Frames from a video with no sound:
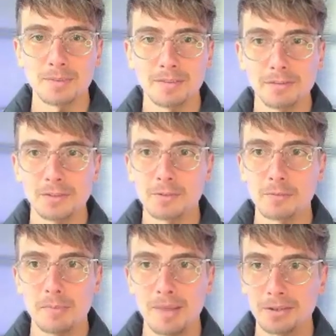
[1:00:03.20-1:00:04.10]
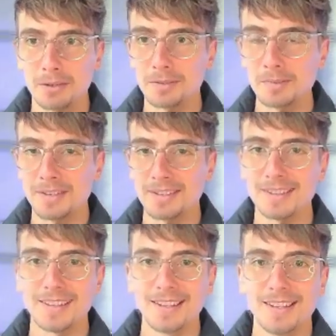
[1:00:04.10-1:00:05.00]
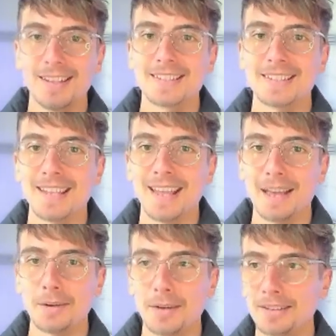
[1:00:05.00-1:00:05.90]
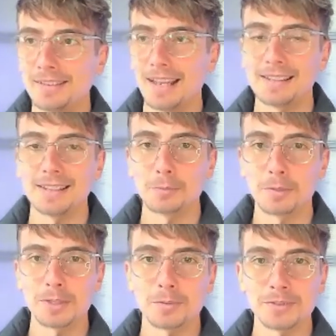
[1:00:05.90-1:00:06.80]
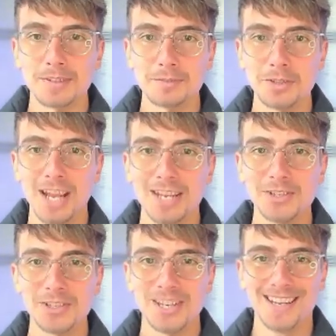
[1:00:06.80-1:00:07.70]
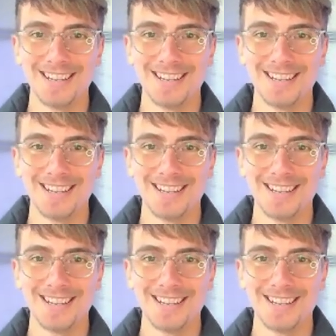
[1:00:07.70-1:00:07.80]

the future we'll be back on and we can see how our daily rituals have changed.